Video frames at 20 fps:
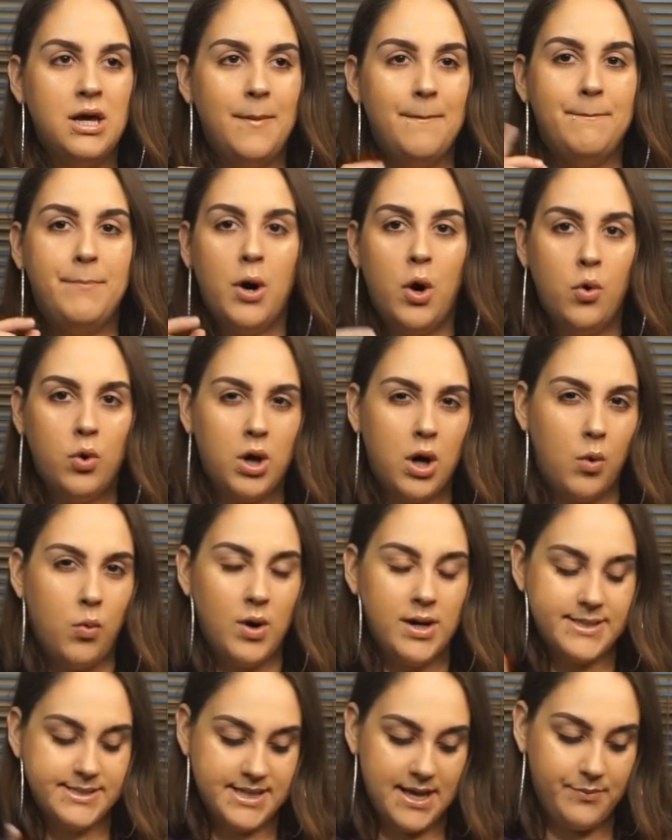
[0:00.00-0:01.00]
Boca
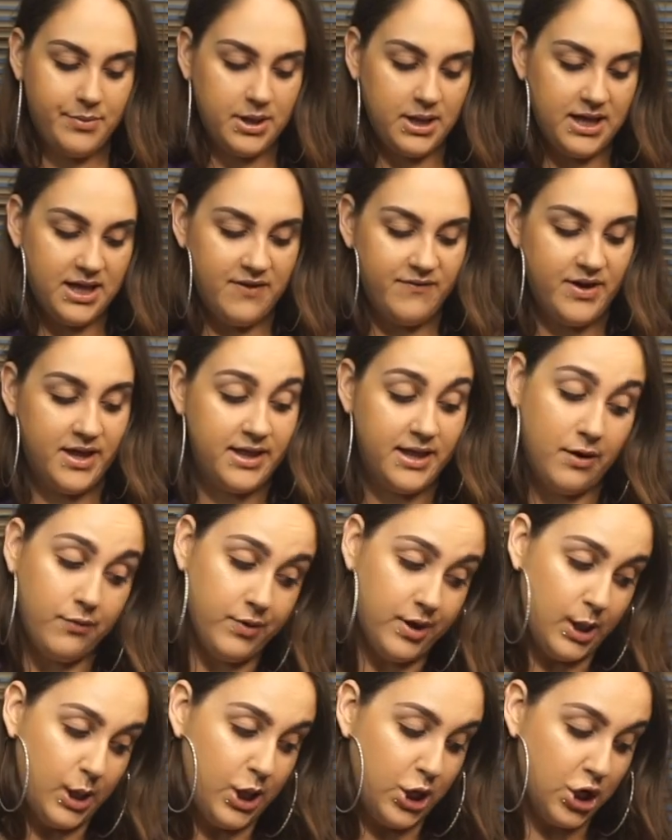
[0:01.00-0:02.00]
ones, I believe, and
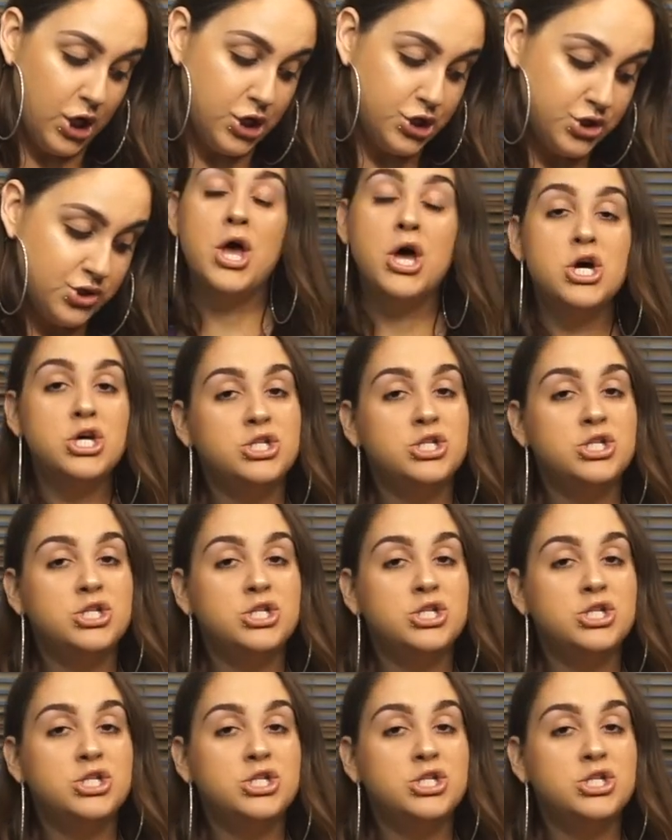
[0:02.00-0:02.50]
they're really good.